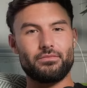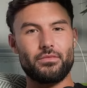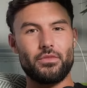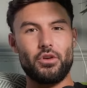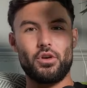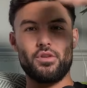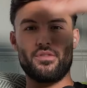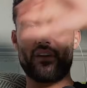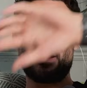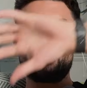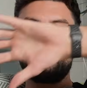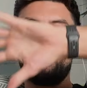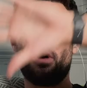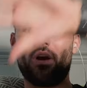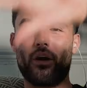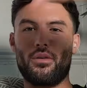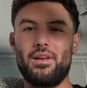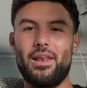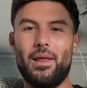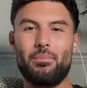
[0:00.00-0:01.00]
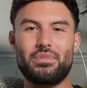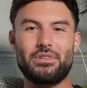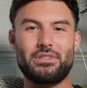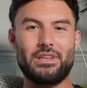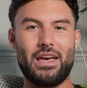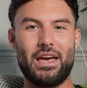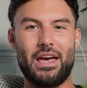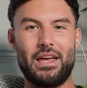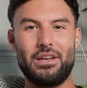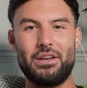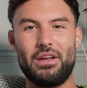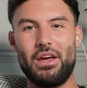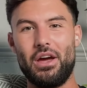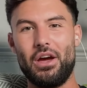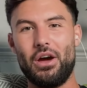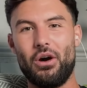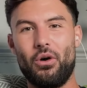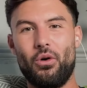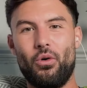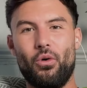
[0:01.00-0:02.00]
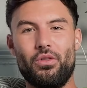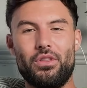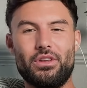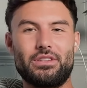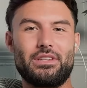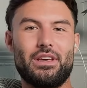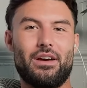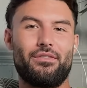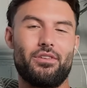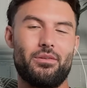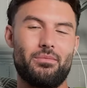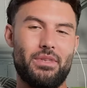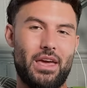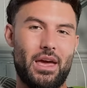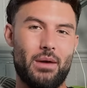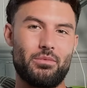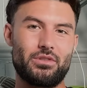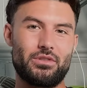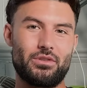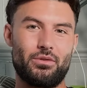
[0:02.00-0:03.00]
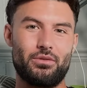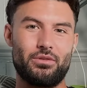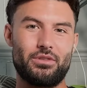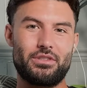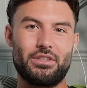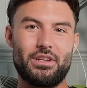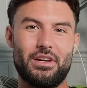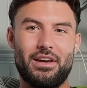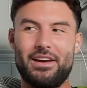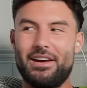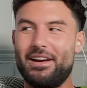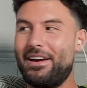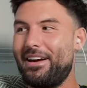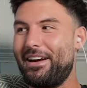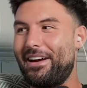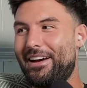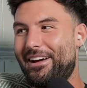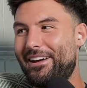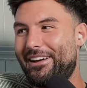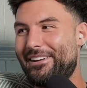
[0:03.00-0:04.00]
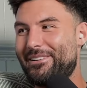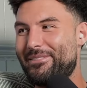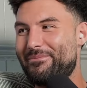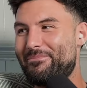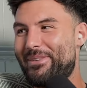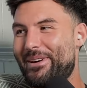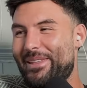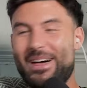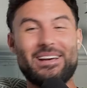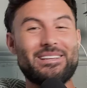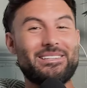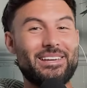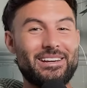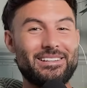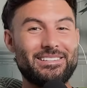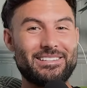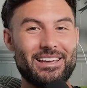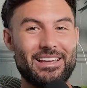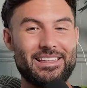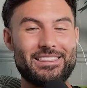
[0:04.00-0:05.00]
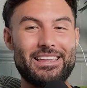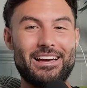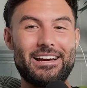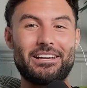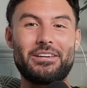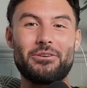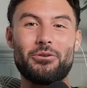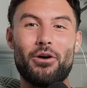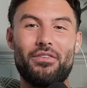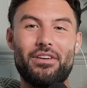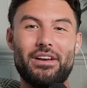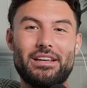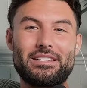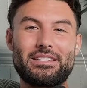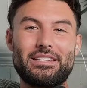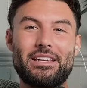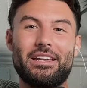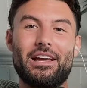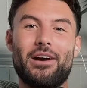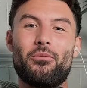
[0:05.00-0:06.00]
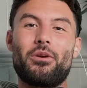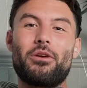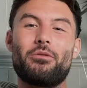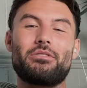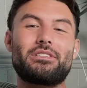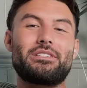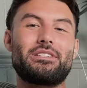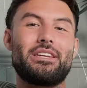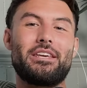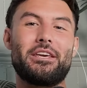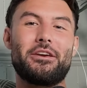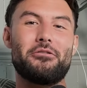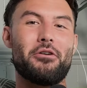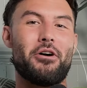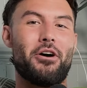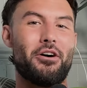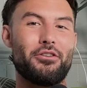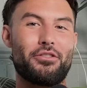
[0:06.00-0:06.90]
You can find all our clips there and all the stuff from the episodes. But that's it. Thank you all for listening, and we will see you on